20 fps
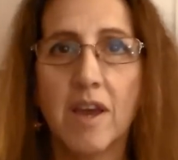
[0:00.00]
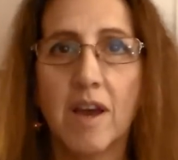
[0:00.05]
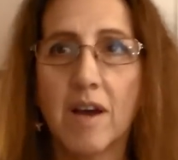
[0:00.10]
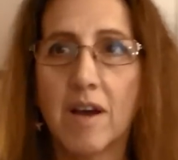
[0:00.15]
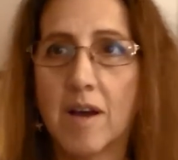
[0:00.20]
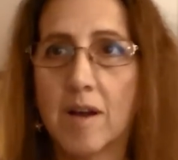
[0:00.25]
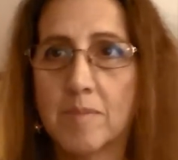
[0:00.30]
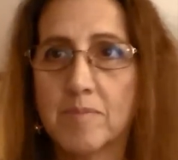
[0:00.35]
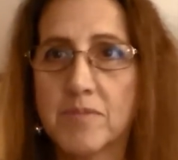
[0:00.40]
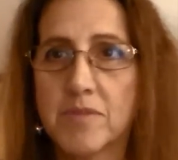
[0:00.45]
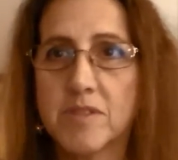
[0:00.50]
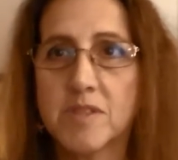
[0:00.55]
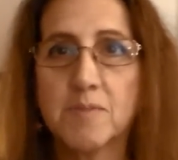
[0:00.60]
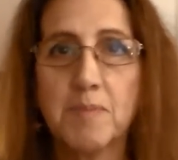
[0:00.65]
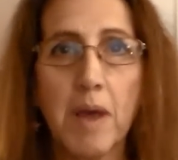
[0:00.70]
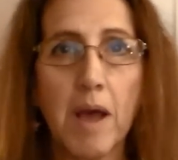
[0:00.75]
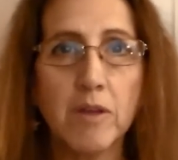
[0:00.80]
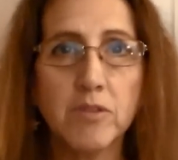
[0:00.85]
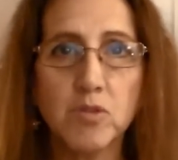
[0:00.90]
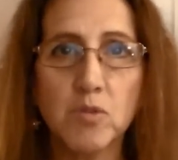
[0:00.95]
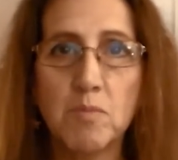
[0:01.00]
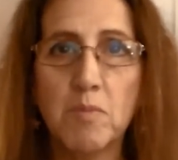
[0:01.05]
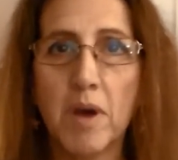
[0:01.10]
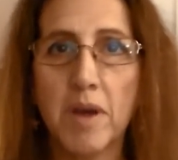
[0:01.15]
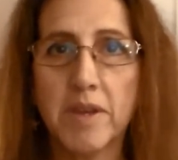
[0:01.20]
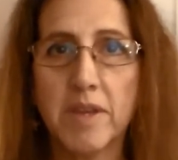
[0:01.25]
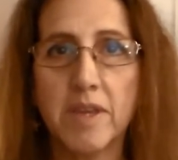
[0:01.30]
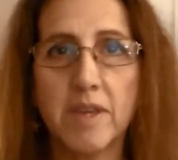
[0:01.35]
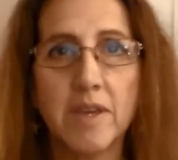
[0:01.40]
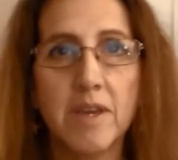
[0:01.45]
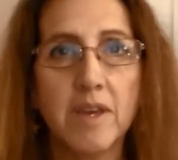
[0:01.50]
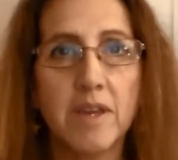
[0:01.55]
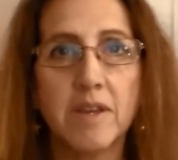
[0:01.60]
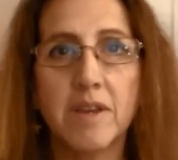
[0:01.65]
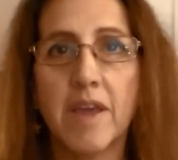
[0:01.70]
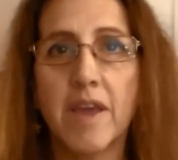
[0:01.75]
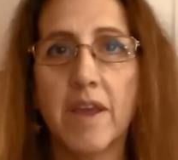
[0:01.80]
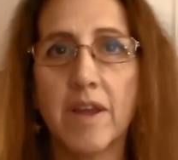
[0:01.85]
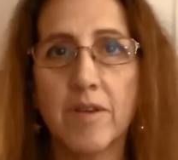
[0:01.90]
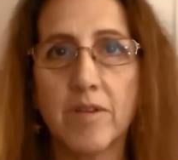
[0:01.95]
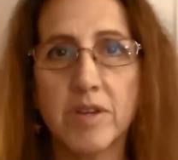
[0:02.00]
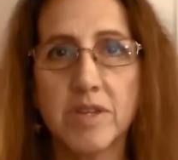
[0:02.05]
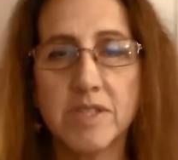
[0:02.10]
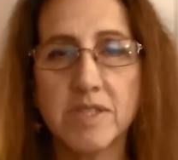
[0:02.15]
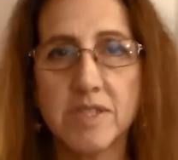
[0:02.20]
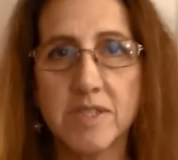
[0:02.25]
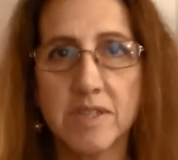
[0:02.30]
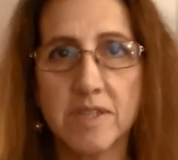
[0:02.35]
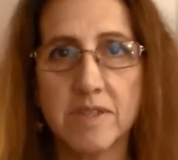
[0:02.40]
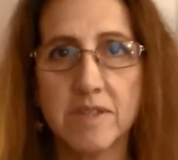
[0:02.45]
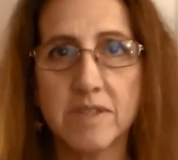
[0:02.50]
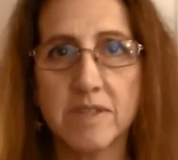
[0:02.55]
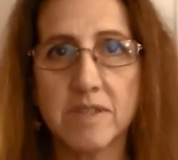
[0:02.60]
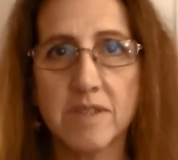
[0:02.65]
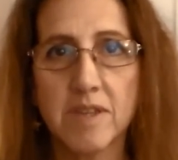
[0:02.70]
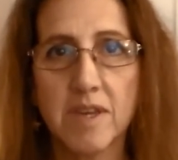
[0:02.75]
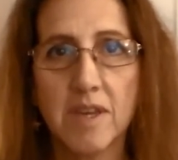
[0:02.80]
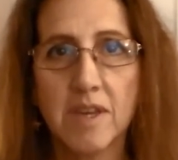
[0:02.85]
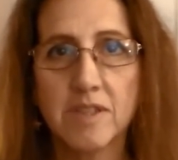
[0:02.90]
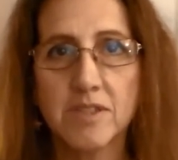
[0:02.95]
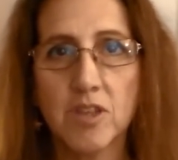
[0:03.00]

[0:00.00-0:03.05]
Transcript: um, spousal money, inheritances.